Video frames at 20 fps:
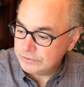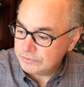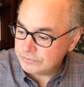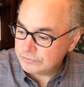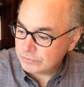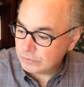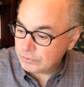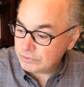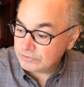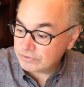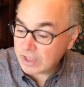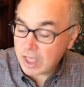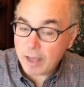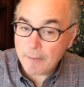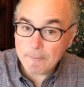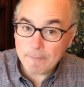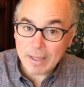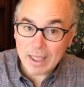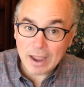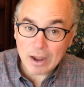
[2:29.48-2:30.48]
So it's
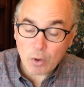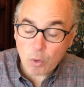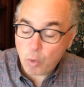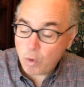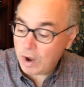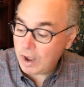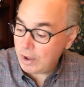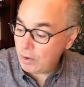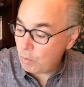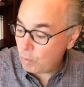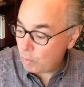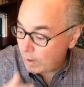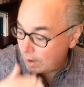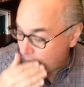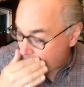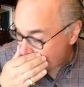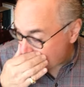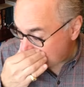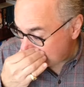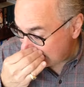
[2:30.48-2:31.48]
come back quite
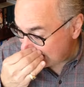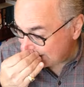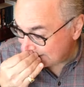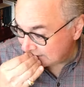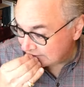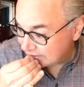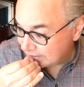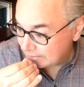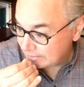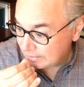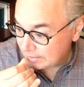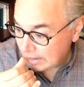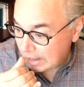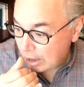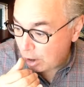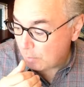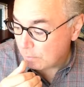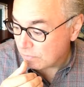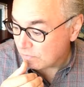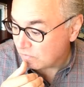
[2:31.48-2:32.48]
well and uh, it
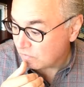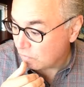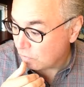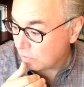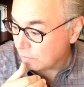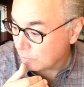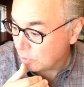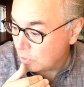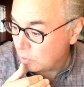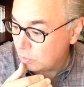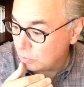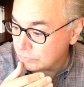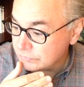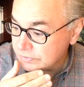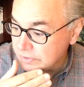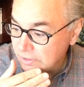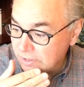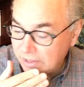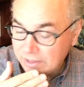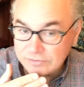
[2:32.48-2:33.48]
outperformed gold
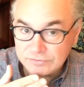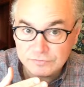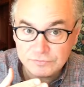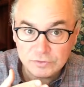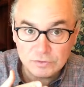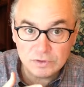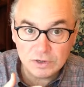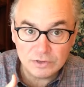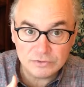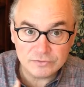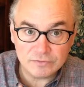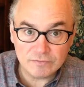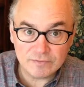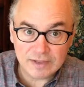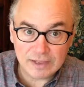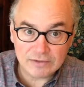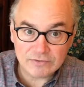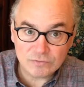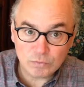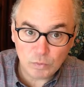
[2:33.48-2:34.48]
the last few days of
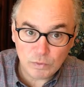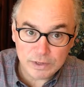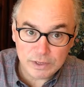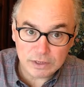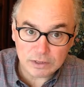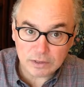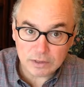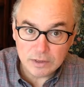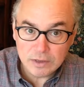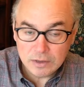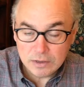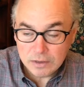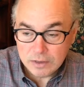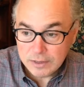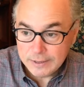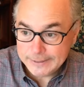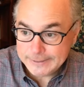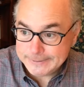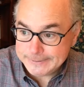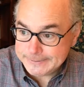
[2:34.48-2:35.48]
last week.
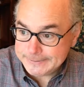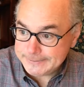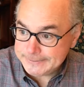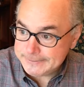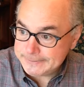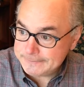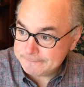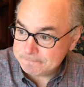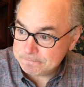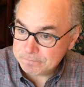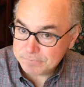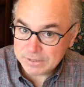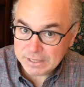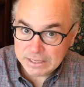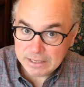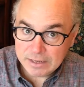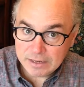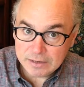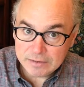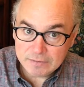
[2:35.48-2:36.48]
Um, uh,
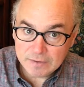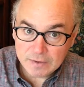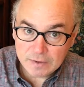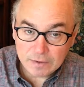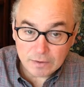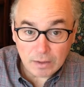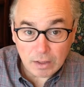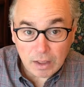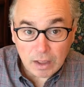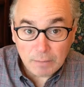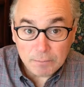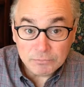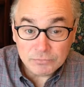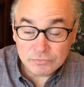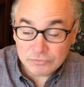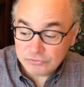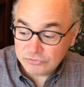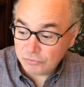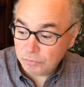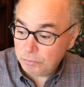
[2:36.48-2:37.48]
and I'm
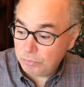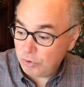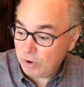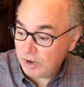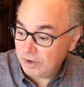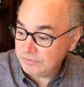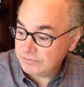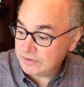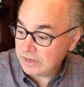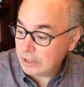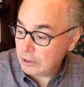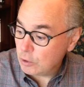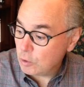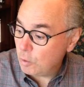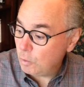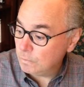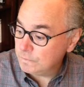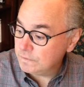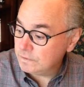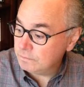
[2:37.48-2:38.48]
surprised that
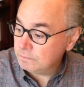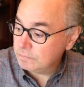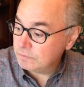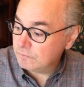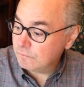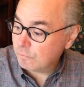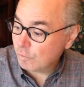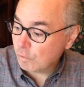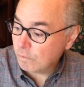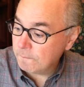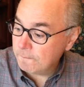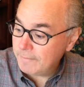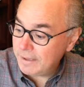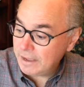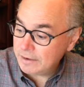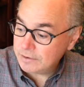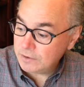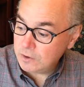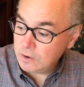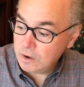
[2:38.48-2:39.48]
gold didn't perform
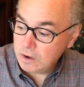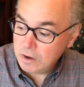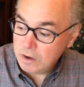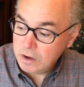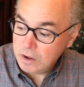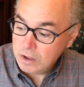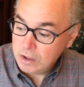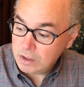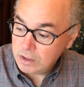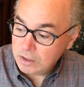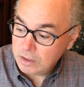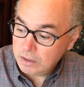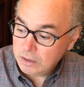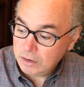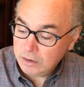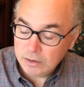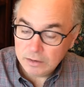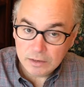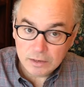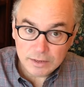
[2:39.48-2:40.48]
better
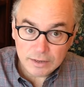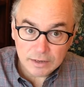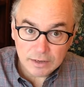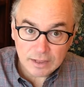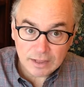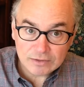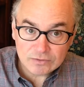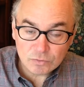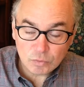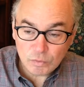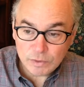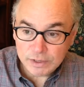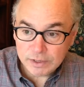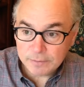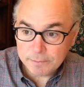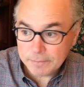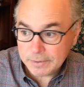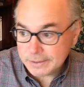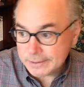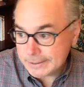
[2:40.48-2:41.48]
uh, late last
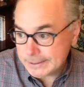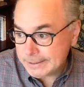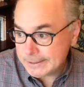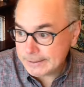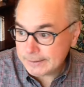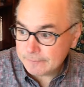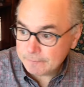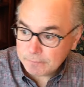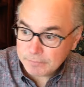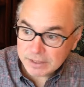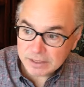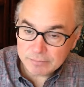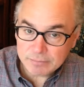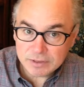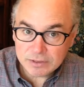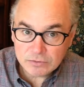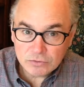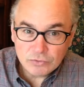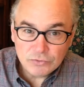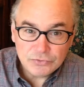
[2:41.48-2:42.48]
week, but uh,
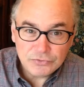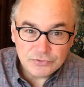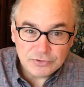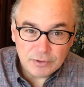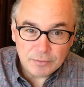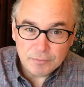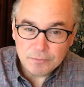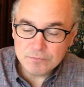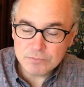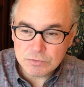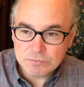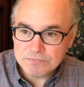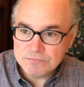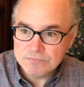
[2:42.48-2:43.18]
maybe there's some